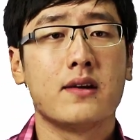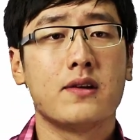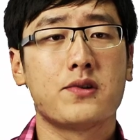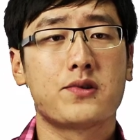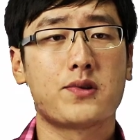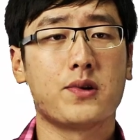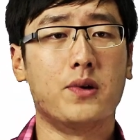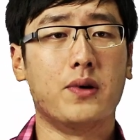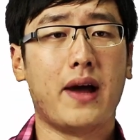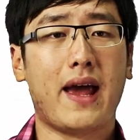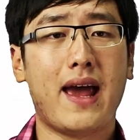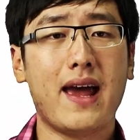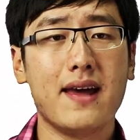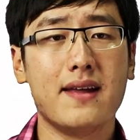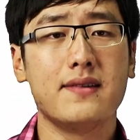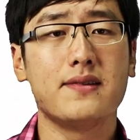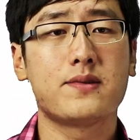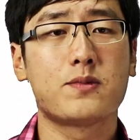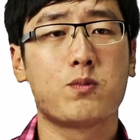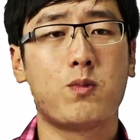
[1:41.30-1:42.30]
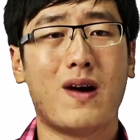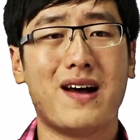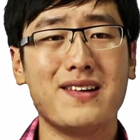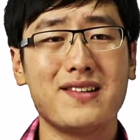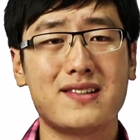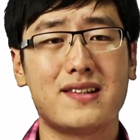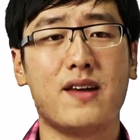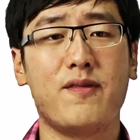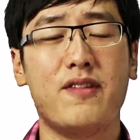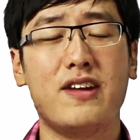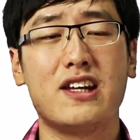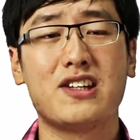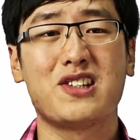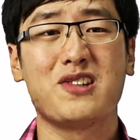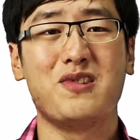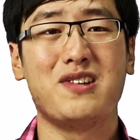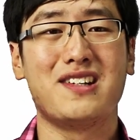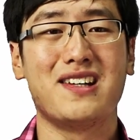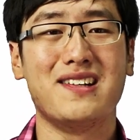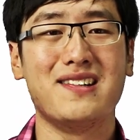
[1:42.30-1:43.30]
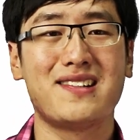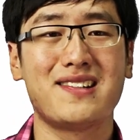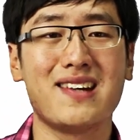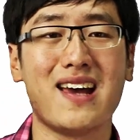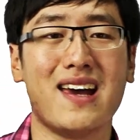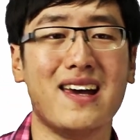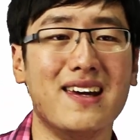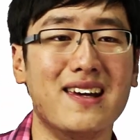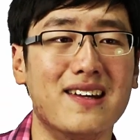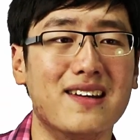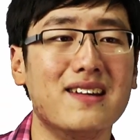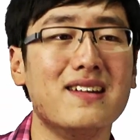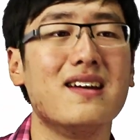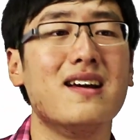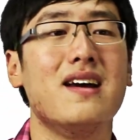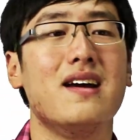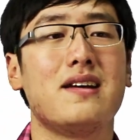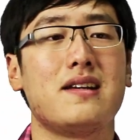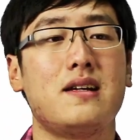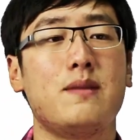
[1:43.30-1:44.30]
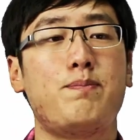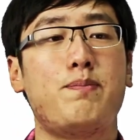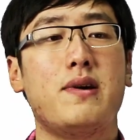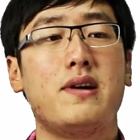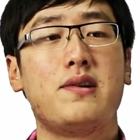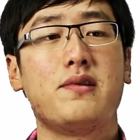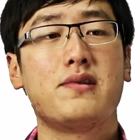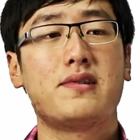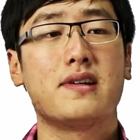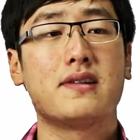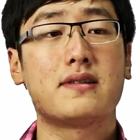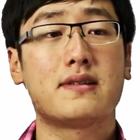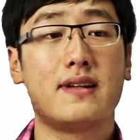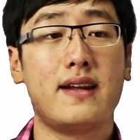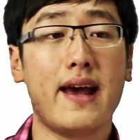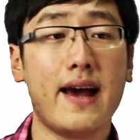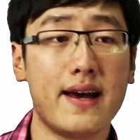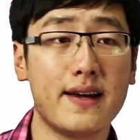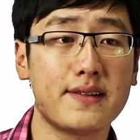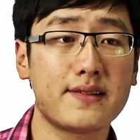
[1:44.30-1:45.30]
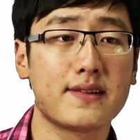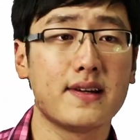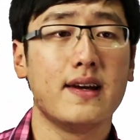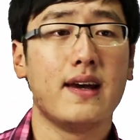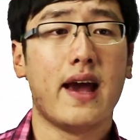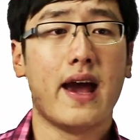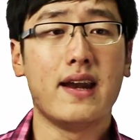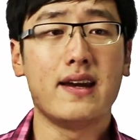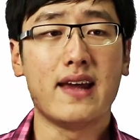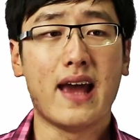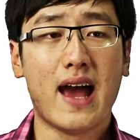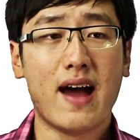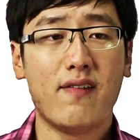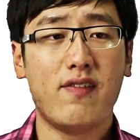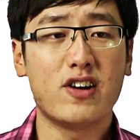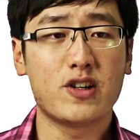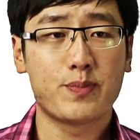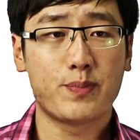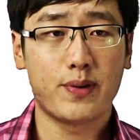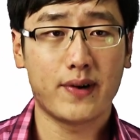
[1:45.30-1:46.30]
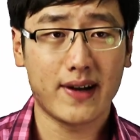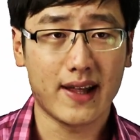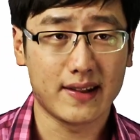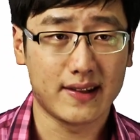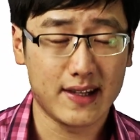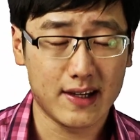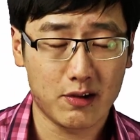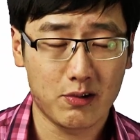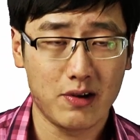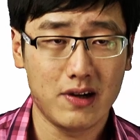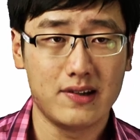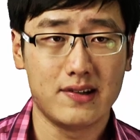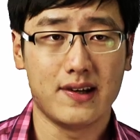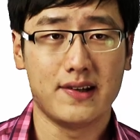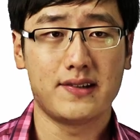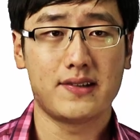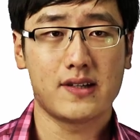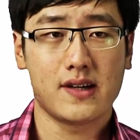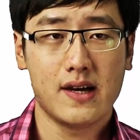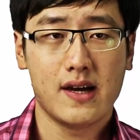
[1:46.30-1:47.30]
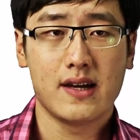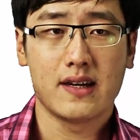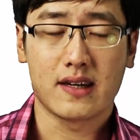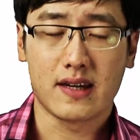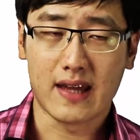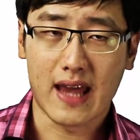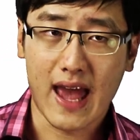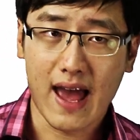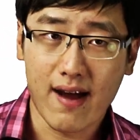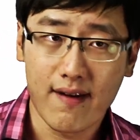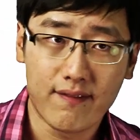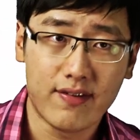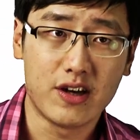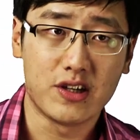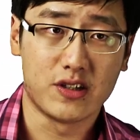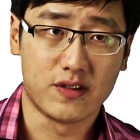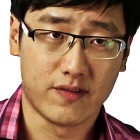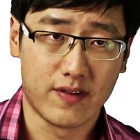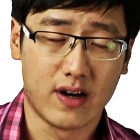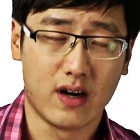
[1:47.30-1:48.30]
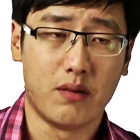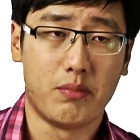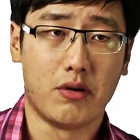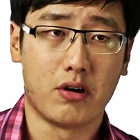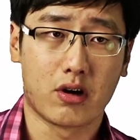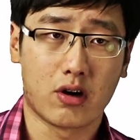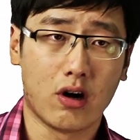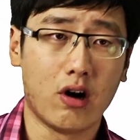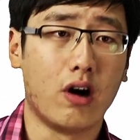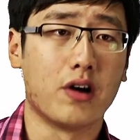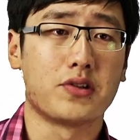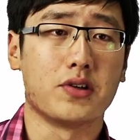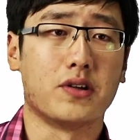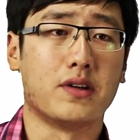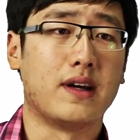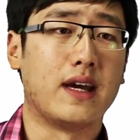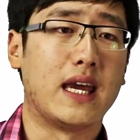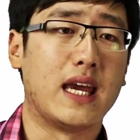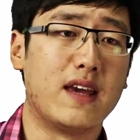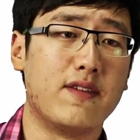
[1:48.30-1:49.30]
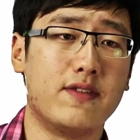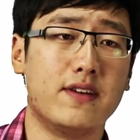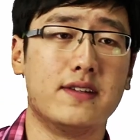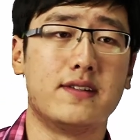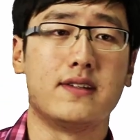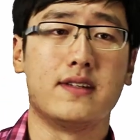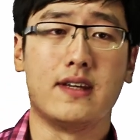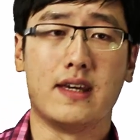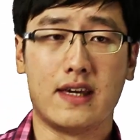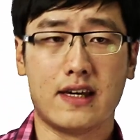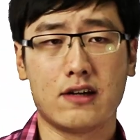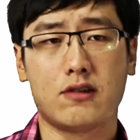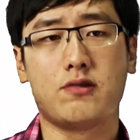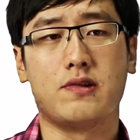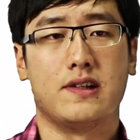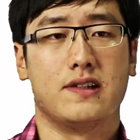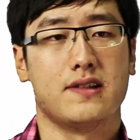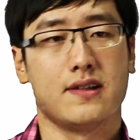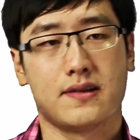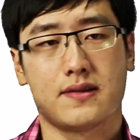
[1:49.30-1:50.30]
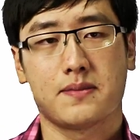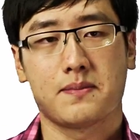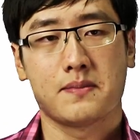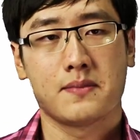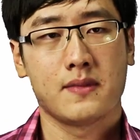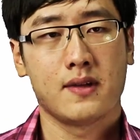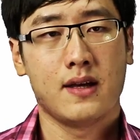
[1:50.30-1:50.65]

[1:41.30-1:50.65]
So hence, once diminishing returns set in, he produces less and the average product decreases, the average variable cost or the AVC increases.